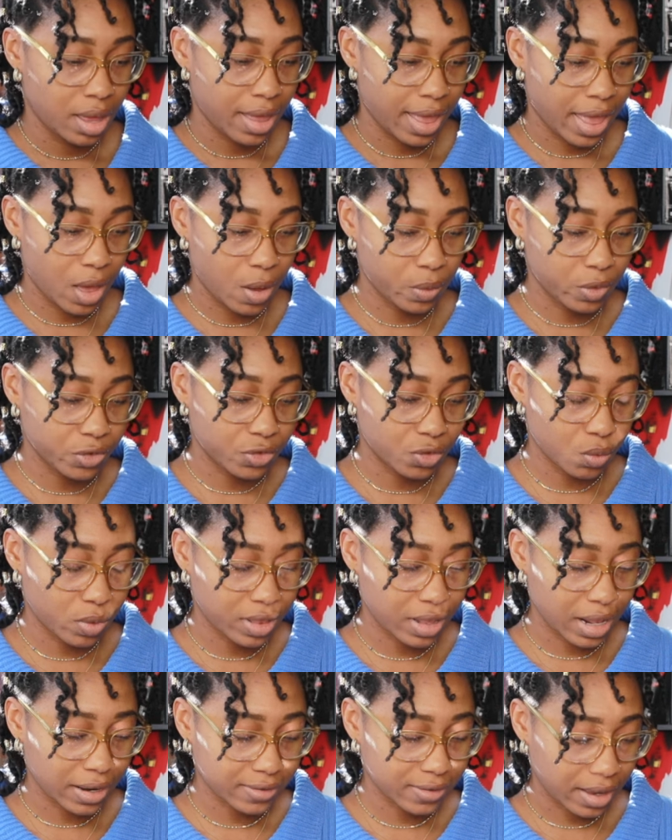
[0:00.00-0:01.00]
It was the one
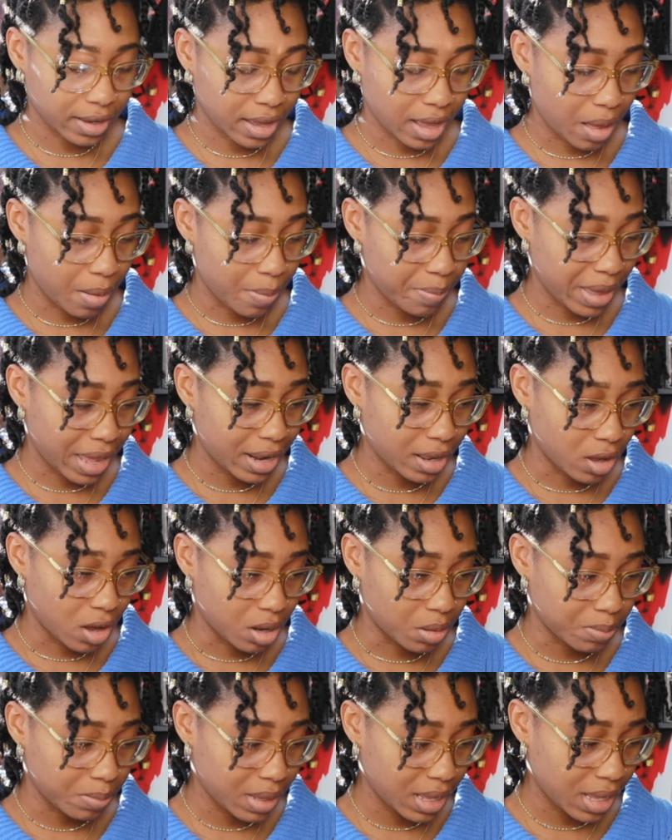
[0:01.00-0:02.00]
that's like, I'm betting
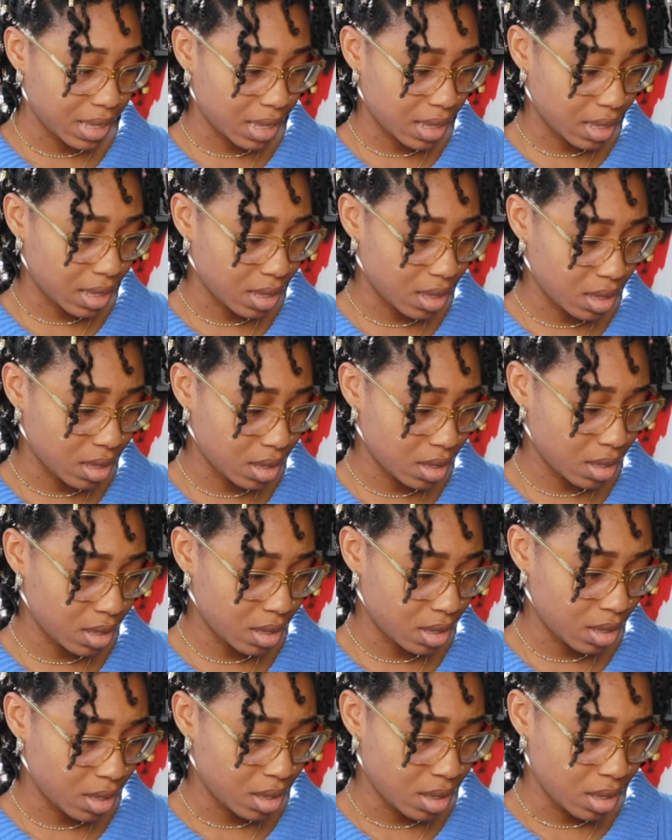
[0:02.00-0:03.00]
on me.
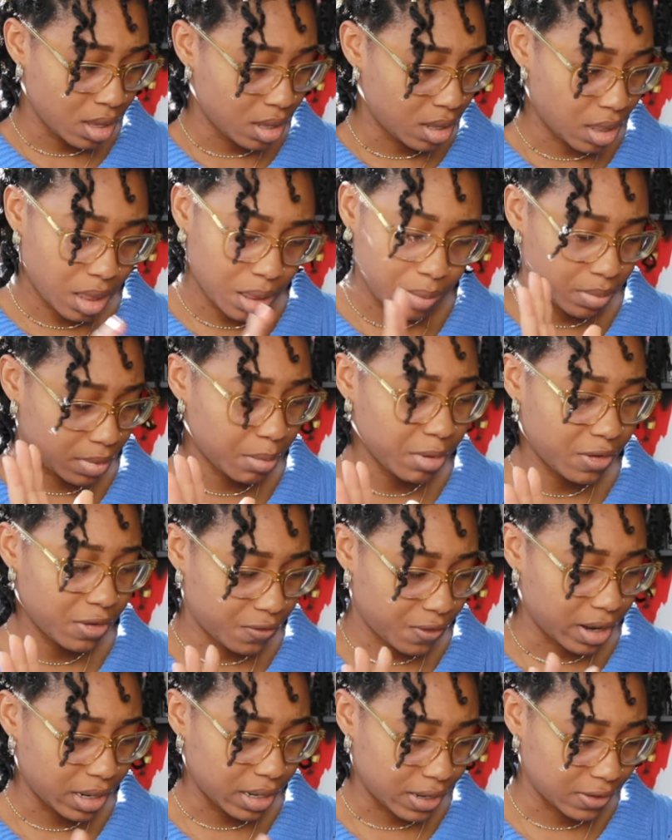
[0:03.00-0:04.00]
Let me
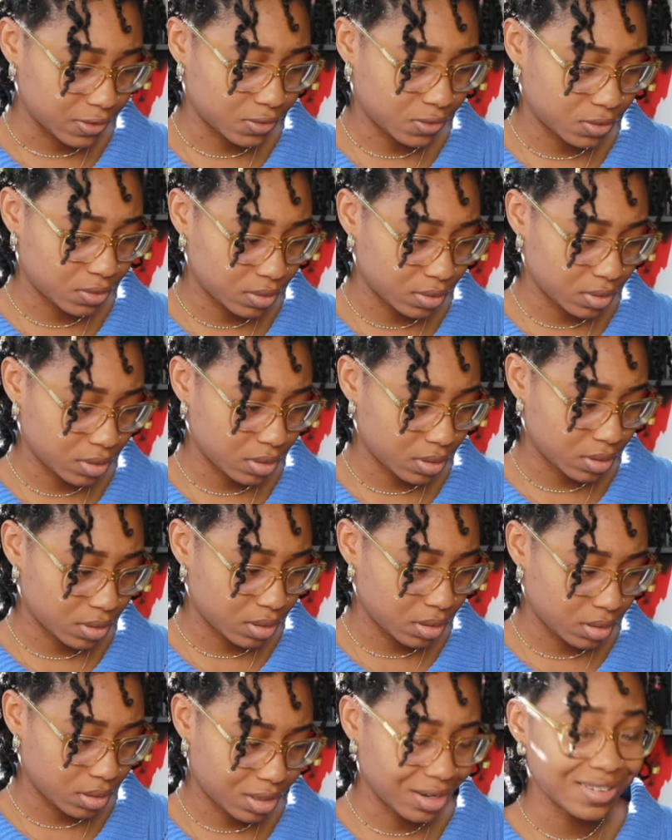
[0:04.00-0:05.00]
find it, because
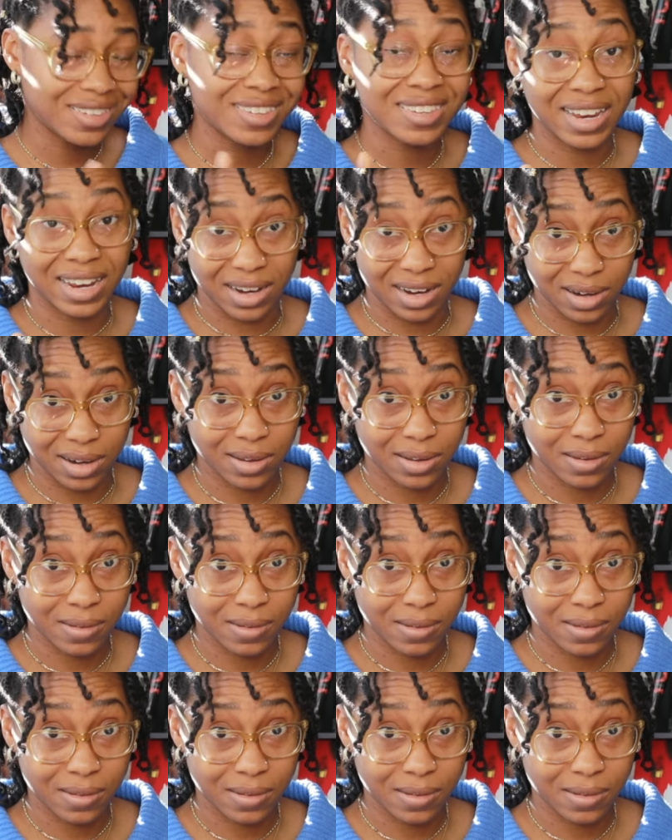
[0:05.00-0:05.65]
Conceited.